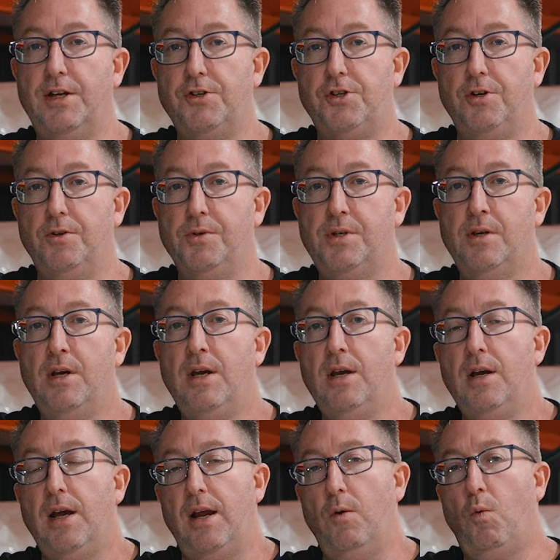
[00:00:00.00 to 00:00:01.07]
issues.
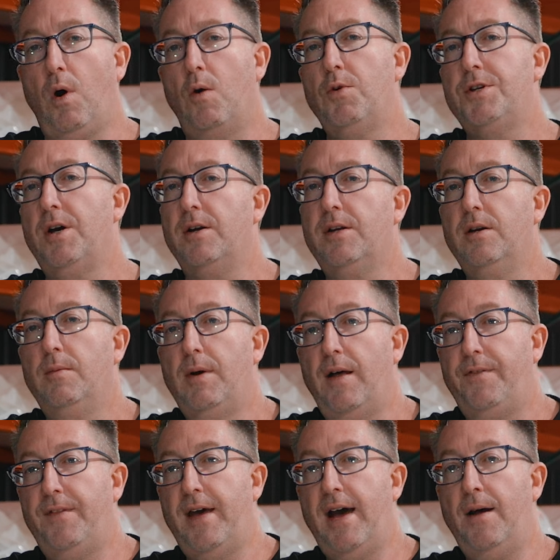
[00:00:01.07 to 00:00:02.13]
And while we're talking
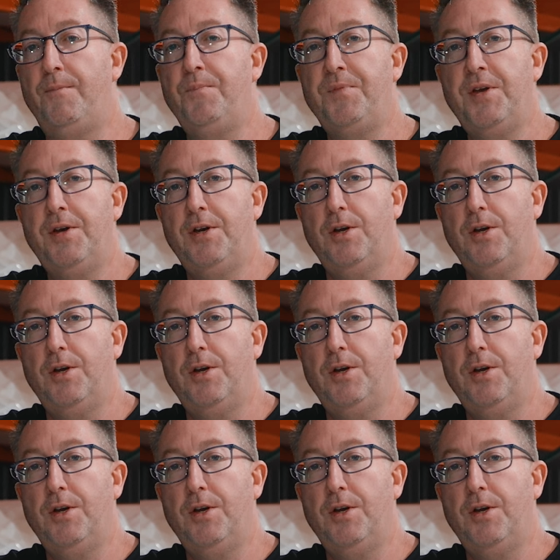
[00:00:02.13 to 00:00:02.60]
about that,